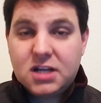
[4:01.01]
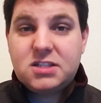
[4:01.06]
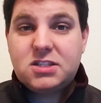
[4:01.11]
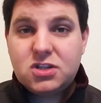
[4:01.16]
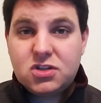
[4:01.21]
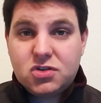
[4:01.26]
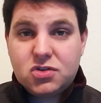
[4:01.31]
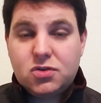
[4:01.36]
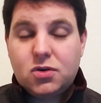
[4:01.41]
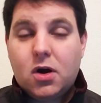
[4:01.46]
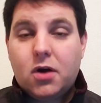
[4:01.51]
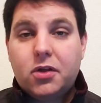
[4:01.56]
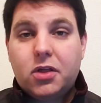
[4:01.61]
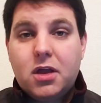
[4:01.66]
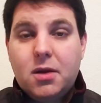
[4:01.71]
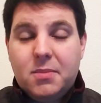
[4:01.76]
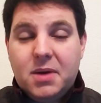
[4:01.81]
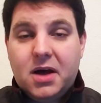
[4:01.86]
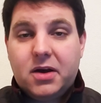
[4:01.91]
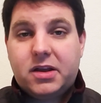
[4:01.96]
as
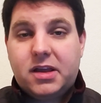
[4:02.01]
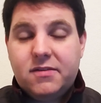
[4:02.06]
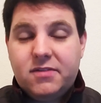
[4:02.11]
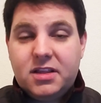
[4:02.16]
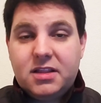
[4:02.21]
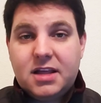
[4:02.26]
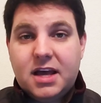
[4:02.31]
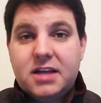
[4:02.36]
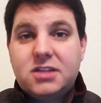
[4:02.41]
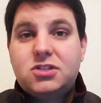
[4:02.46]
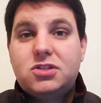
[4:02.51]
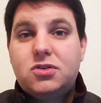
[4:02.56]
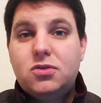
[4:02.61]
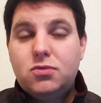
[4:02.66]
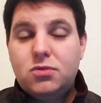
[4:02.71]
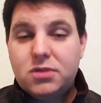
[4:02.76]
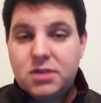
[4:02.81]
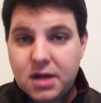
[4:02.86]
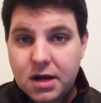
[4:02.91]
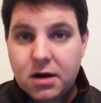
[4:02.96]
strongly about giving thanks
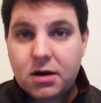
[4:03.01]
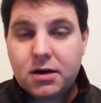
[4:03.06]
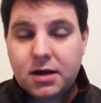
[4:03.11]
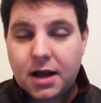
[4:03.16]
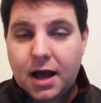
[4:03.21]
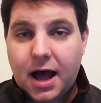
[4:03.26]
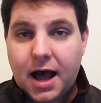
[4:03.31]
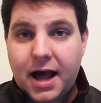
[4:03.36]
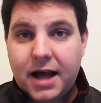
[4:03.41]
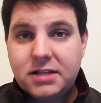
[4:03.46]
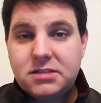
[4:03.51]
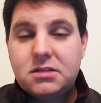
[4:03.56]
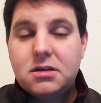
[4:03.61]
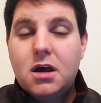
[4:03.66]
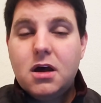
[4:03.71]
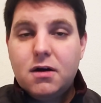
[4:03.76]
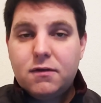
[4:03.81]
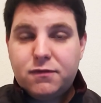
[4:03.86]
to their gods